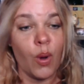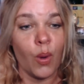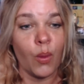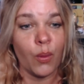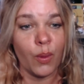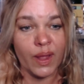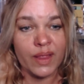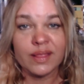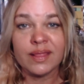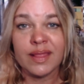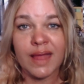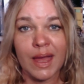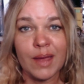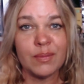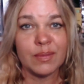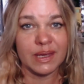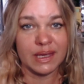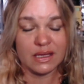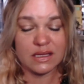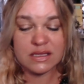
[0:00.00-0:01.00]
what that
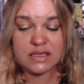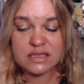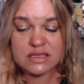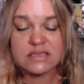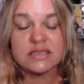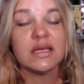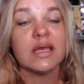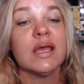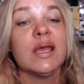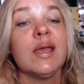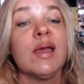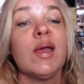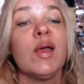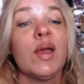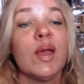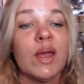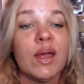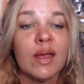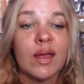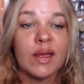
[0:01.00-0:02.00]
means
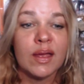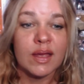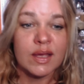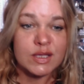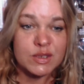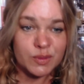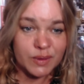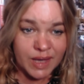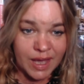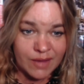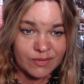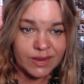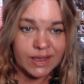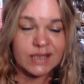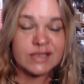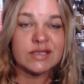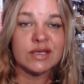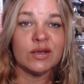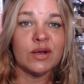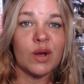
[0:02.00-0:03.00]
is we have
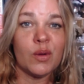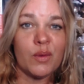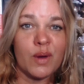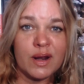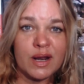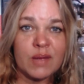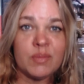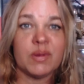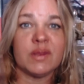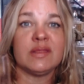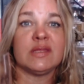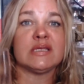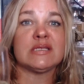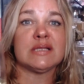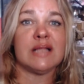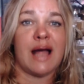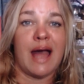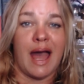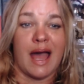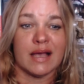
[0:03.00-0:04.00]
1801 up in this
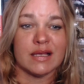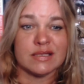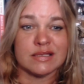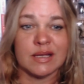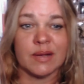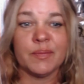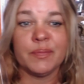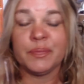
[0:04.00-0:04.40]
glass,